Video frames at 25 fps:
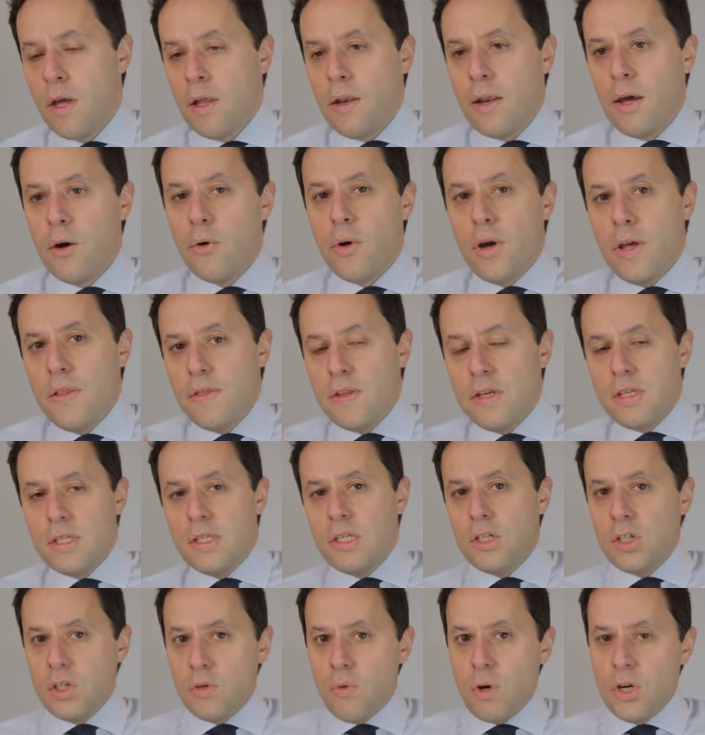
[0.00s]
Now, in this
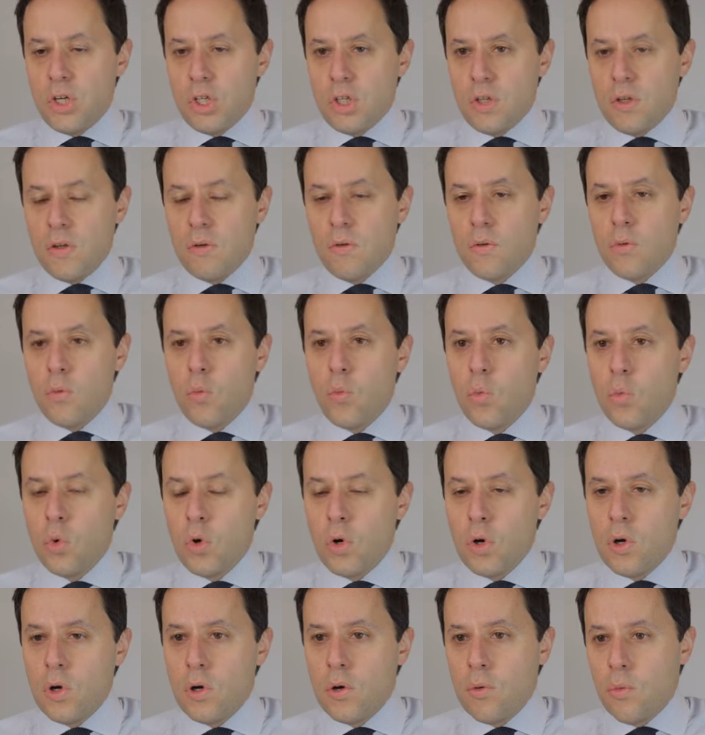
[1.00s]
situation,
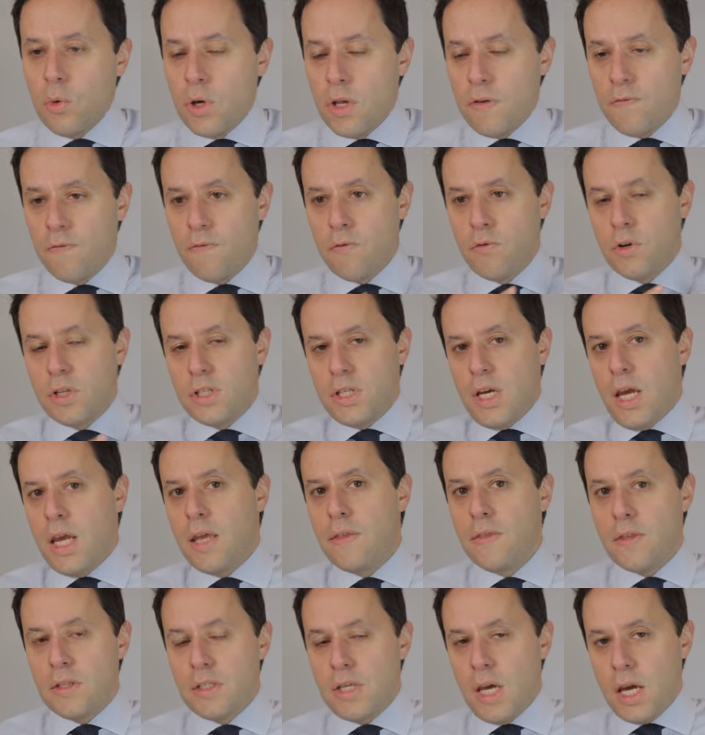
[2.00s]
we've
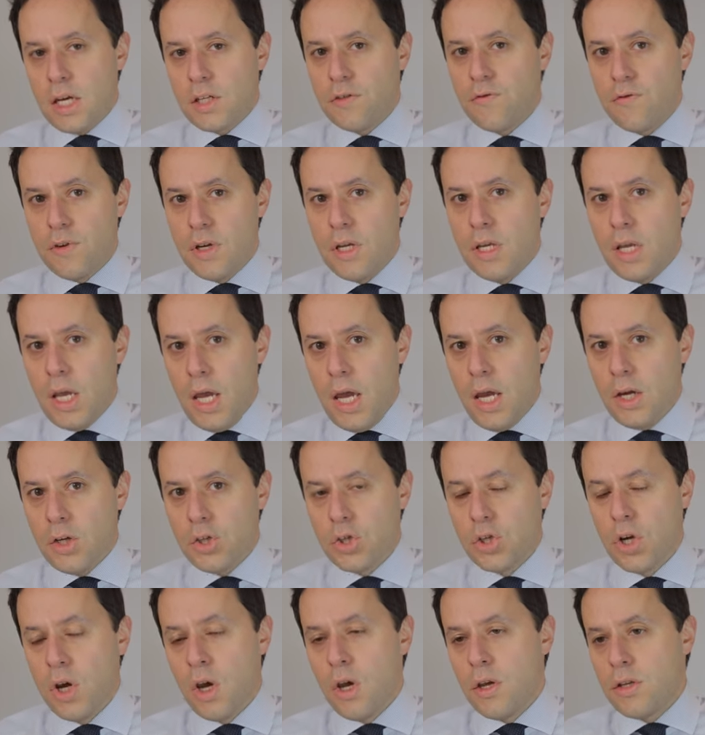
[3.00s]
retained the tax-free
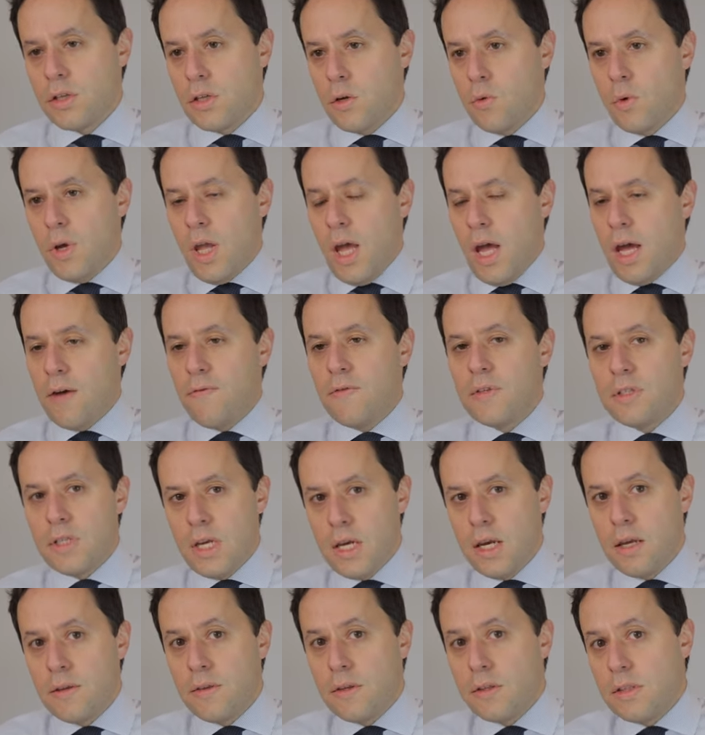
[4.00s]
cash. So we haven't
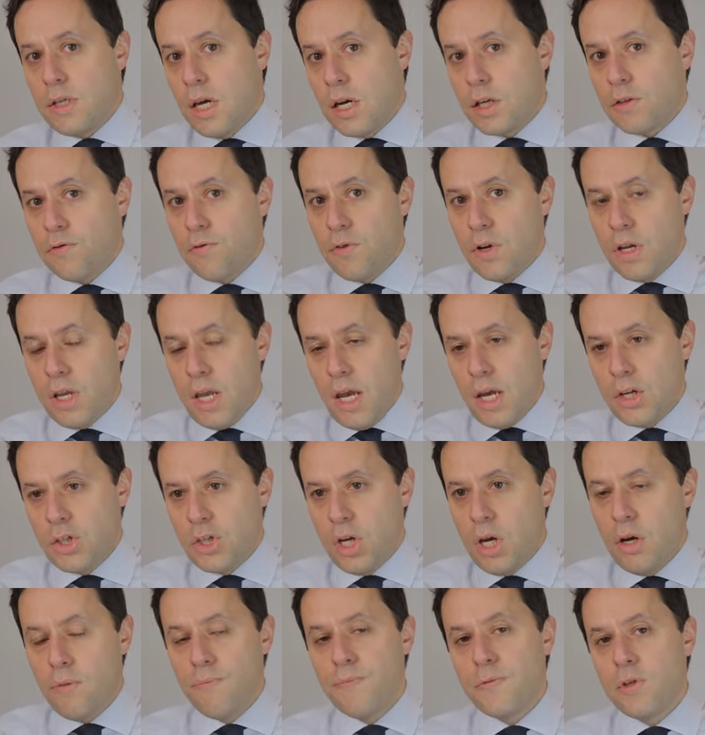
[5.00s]
taken the tax-free
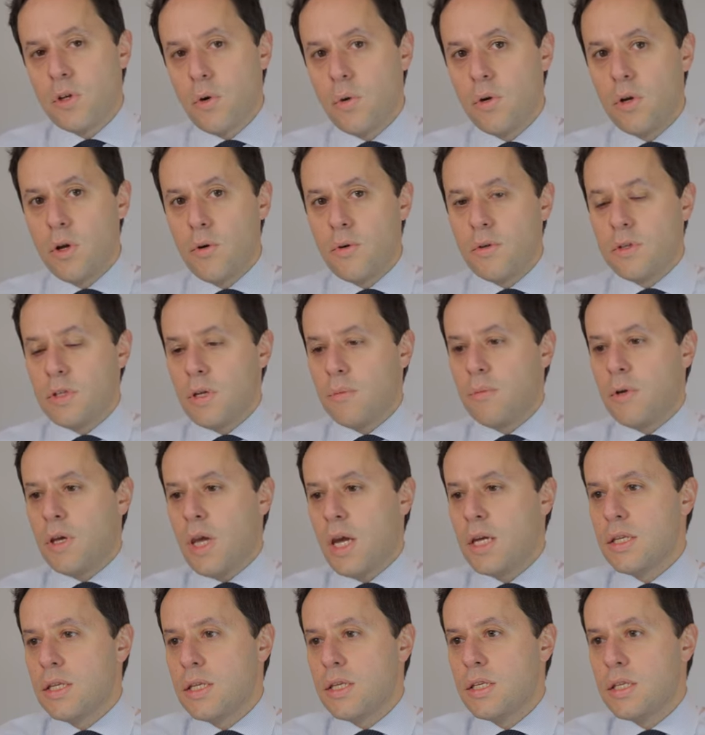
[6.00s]
cash out. So I know in some
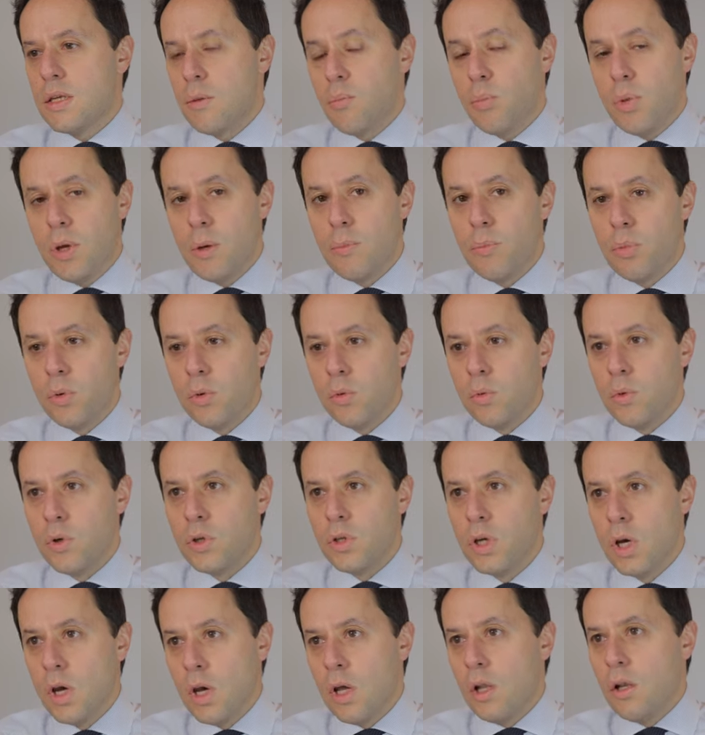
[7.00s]
cases, some people
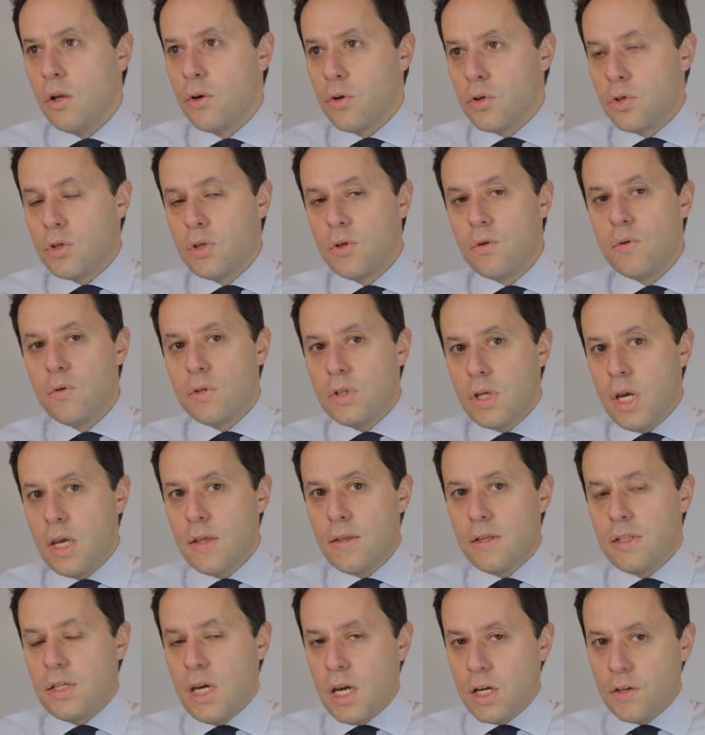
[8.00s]
would look to take
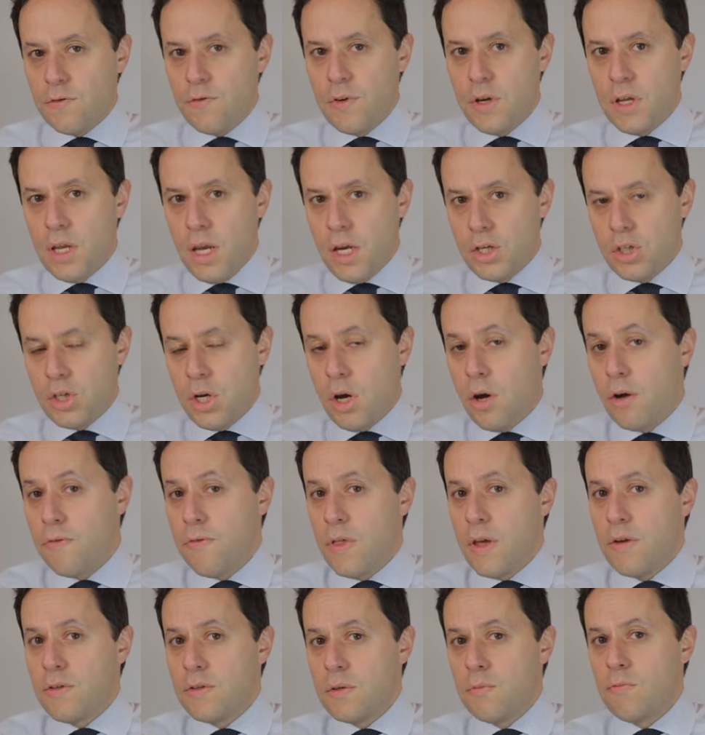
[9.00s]
the tax-free cash out if
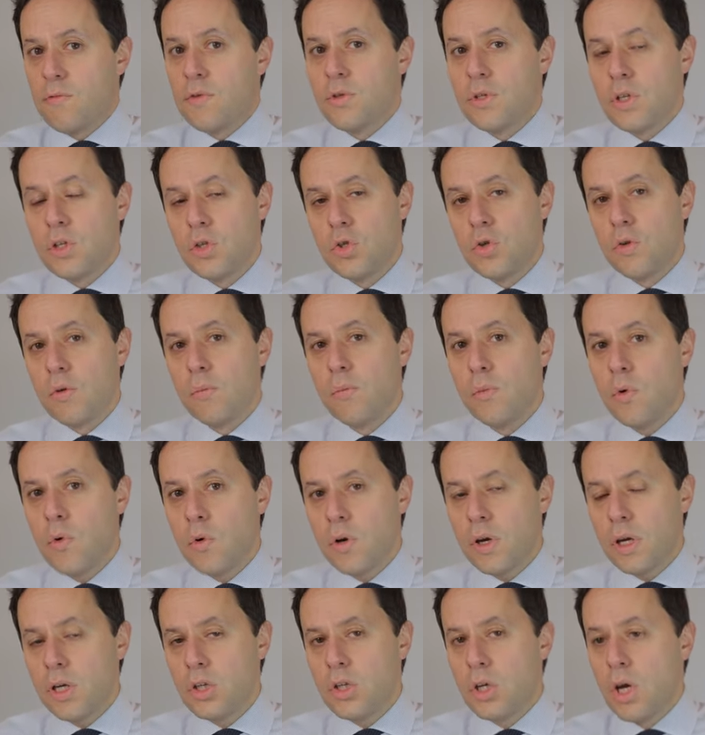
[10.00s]
they have some residual
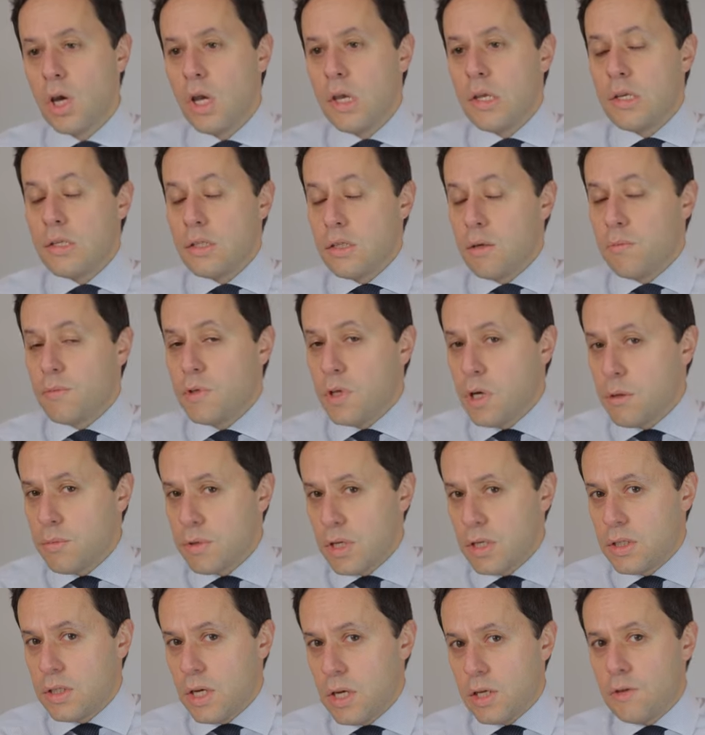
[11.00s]
mortgage. Sometimes
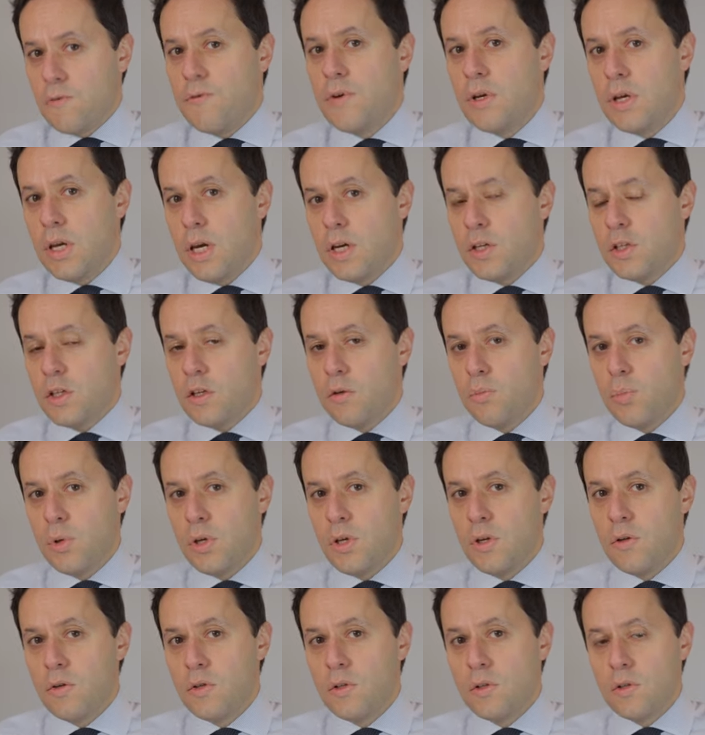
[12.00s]
that tax-free cash could be
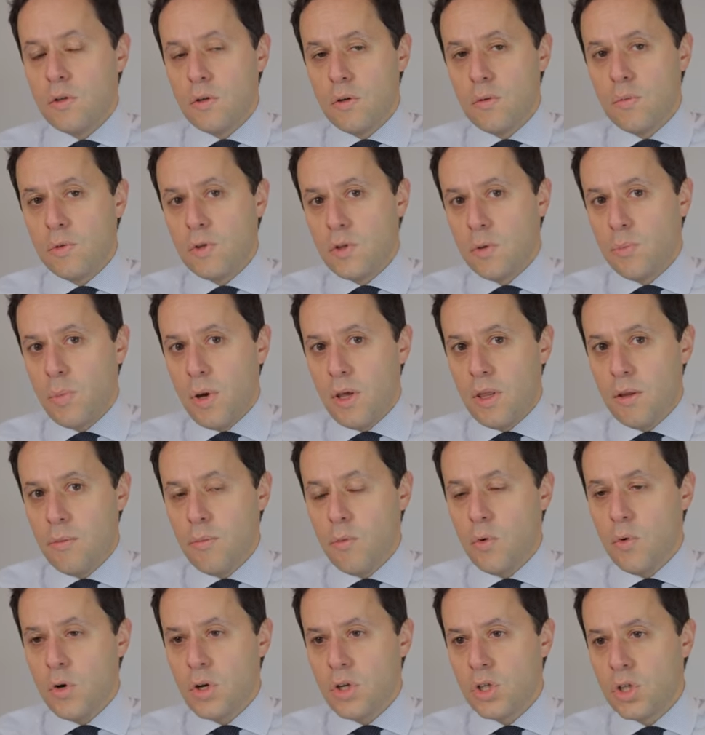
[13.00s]
used to pay the
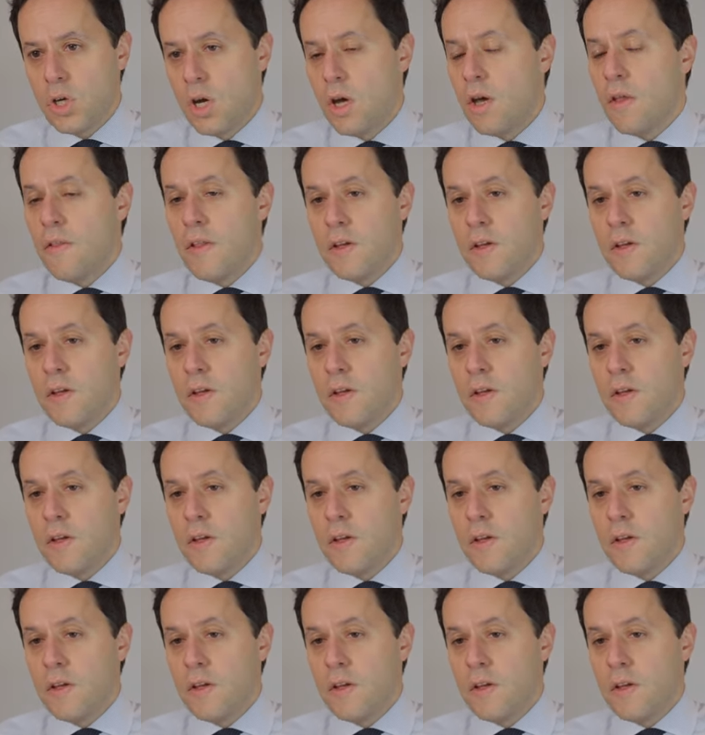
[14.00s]
mortgage.